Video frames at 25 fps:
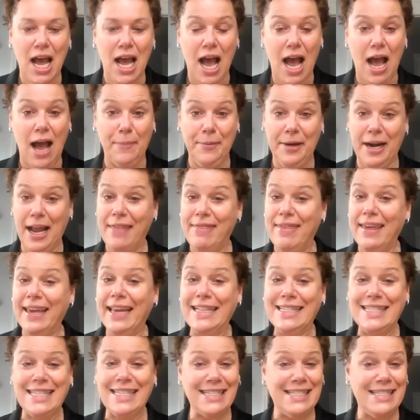I mean, I think
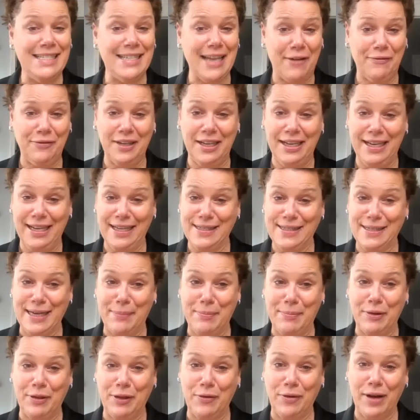it's definitely a
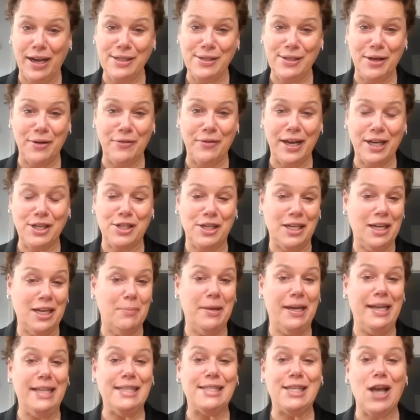step in the right direction. I
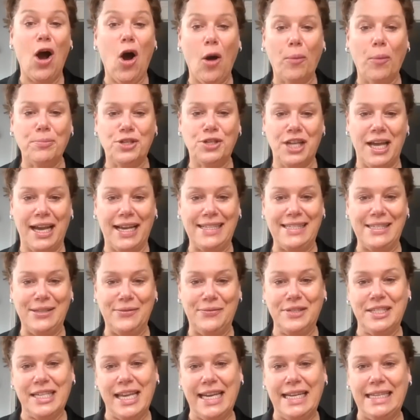mean, it's objective
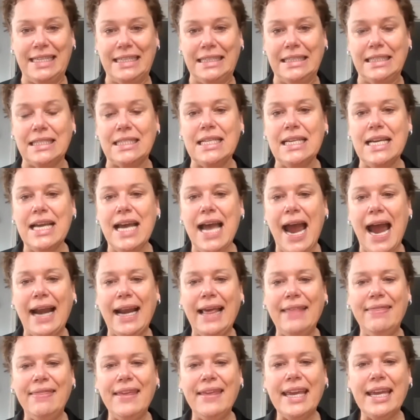data. And
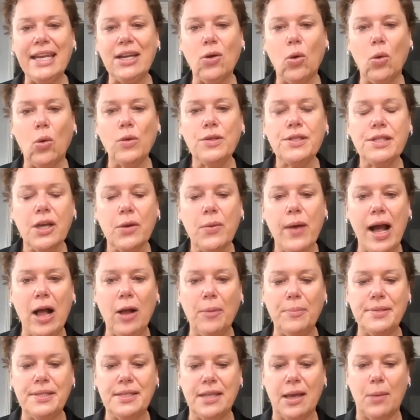I think it also
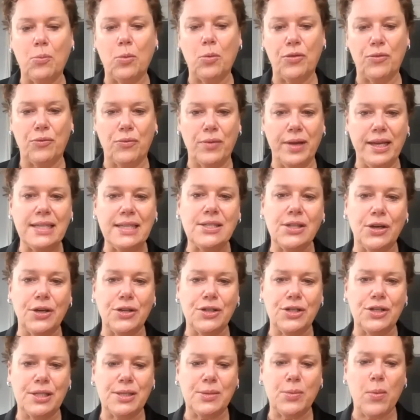helps some with
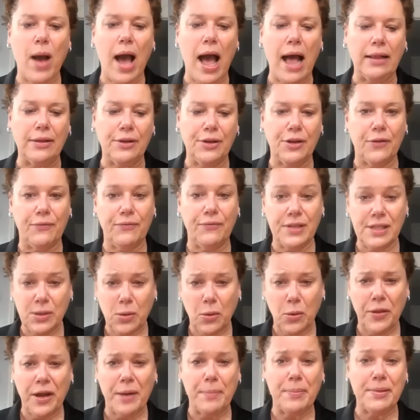research as well.
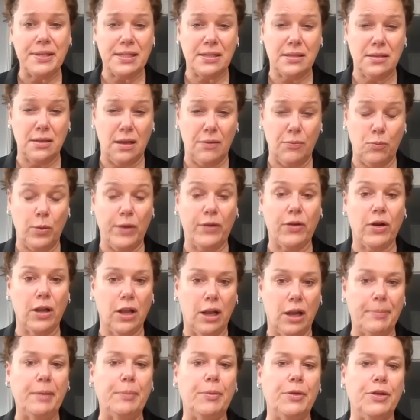Physical therapists, we've got a lot
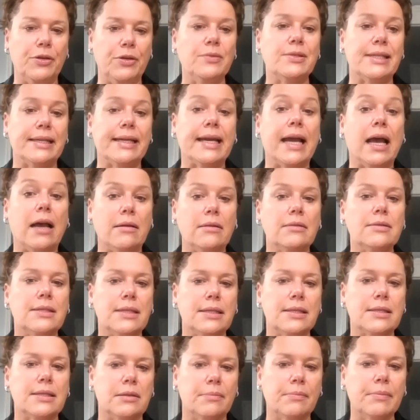of people using our
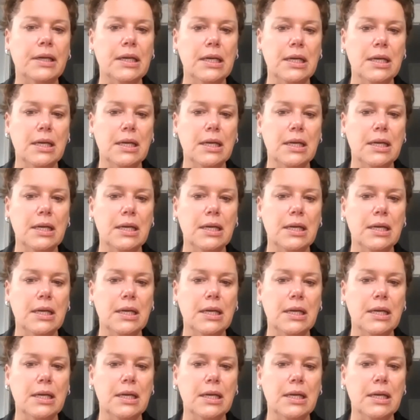system,